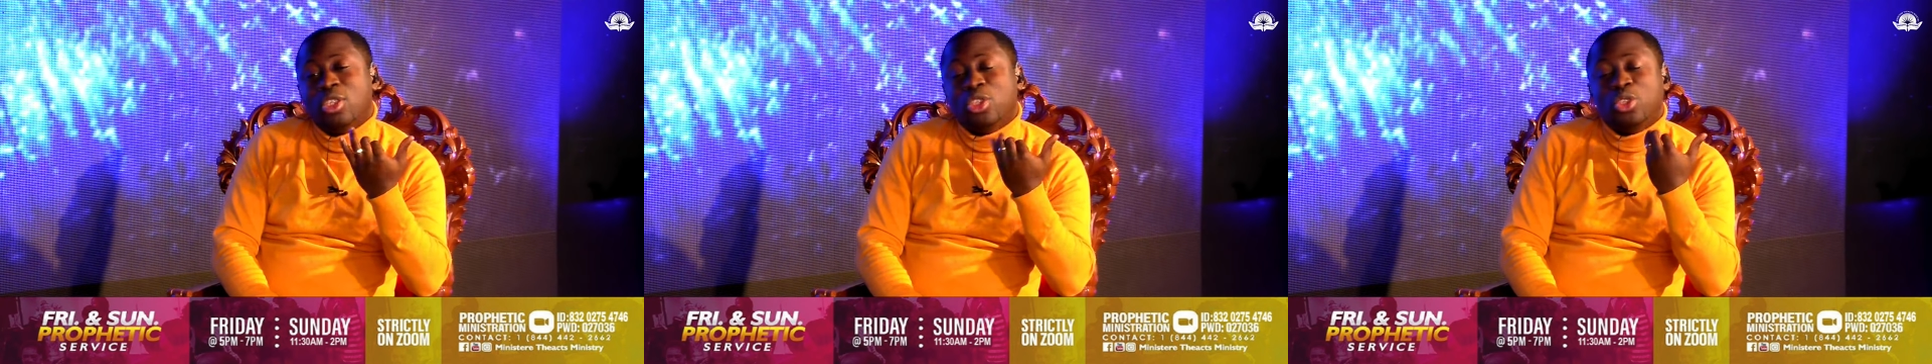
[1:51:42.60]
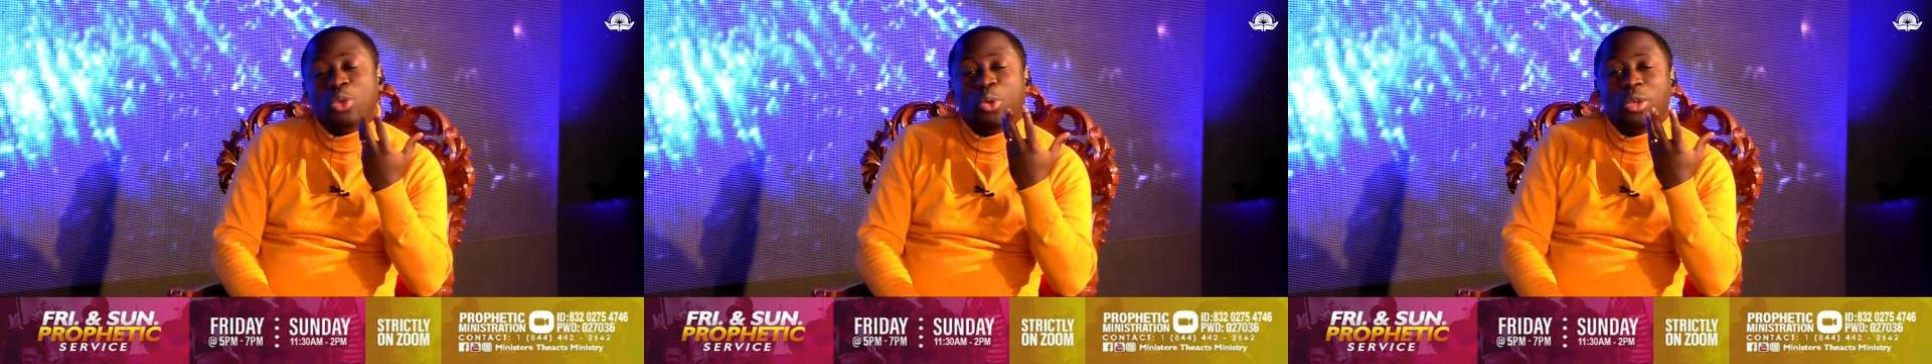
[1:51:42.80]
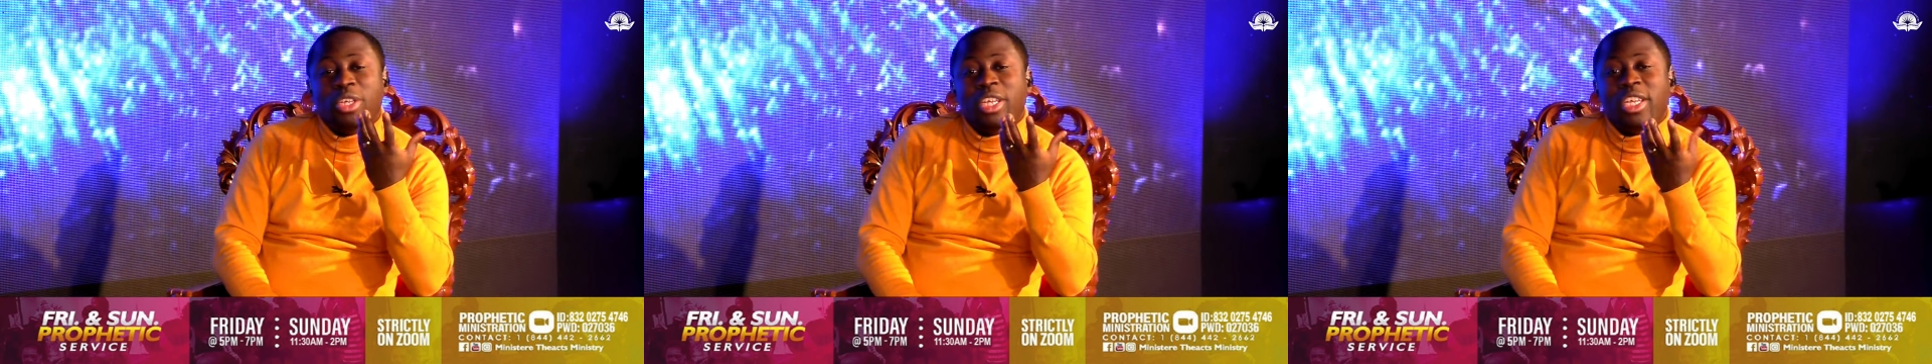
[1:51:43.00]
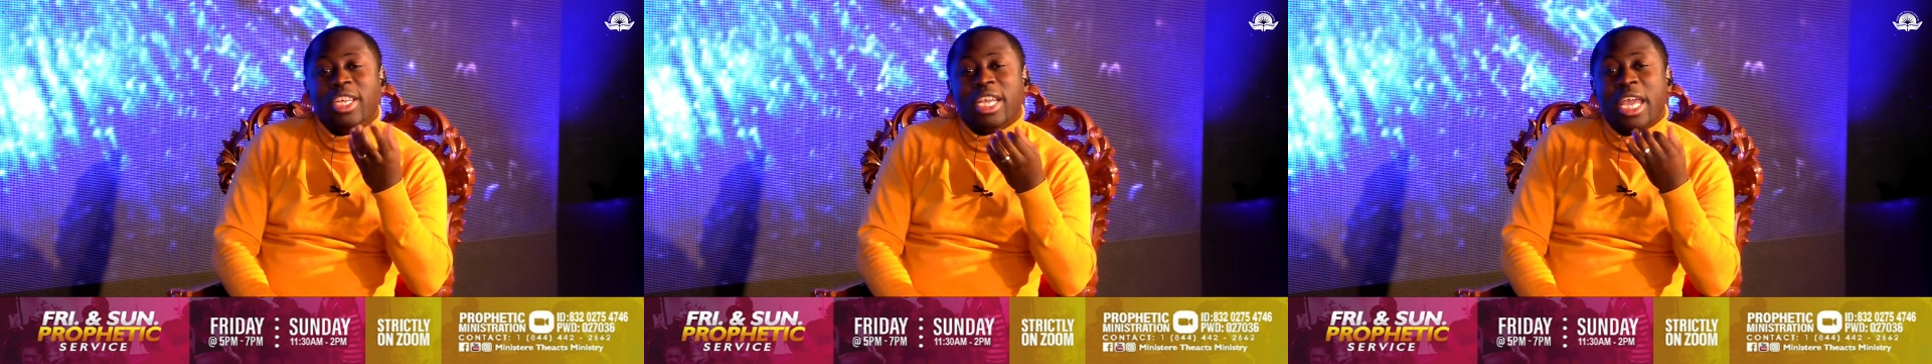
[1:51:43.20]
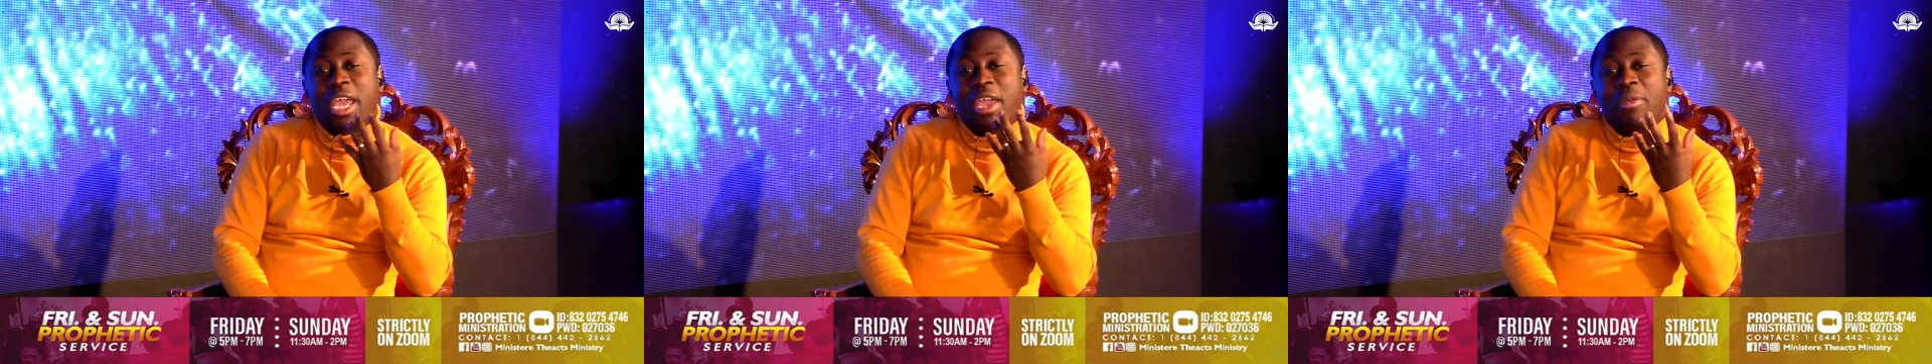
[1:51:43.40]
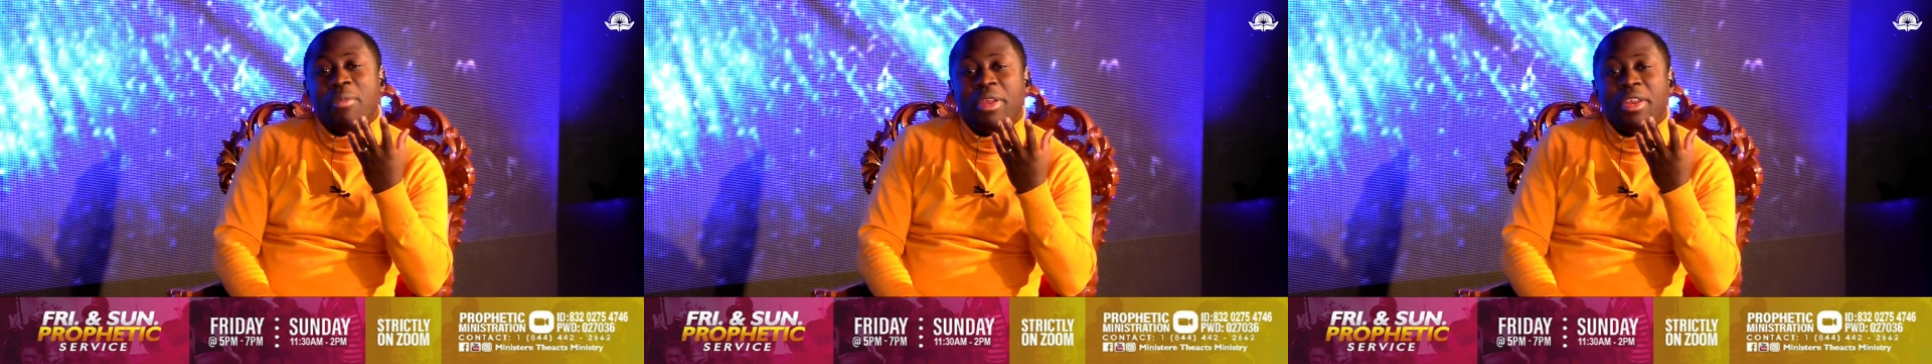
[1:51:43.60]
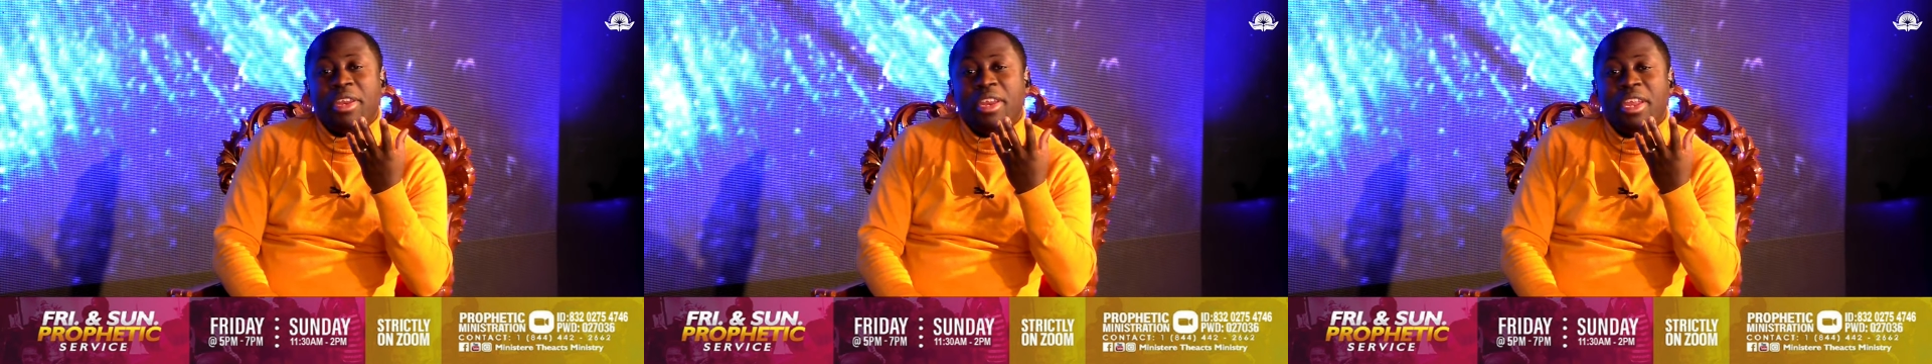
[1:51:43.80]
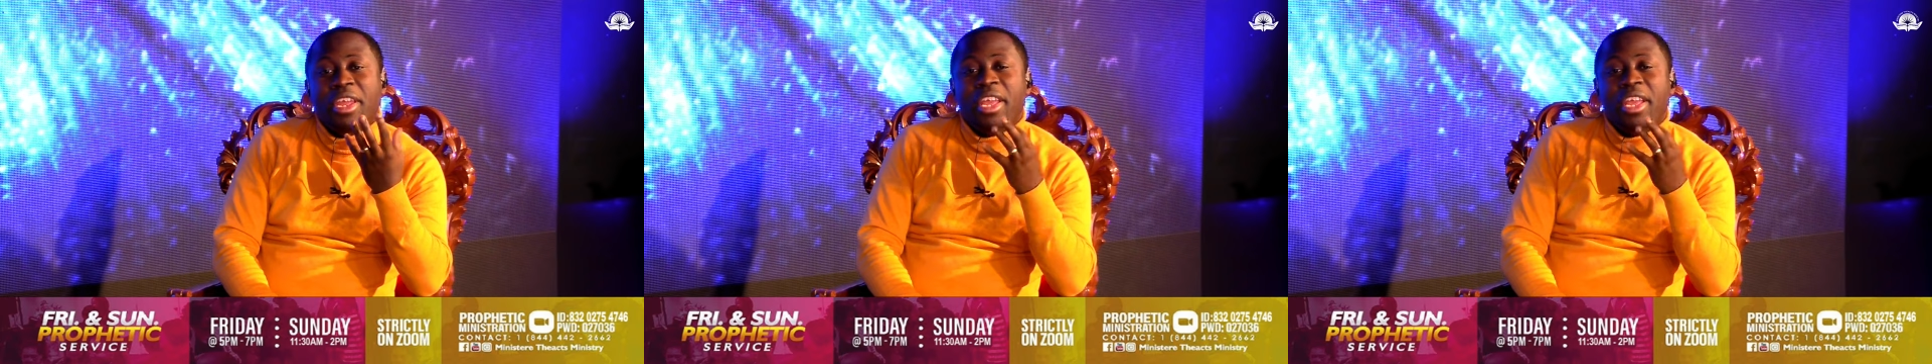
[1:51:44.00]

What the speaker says: Showing caring,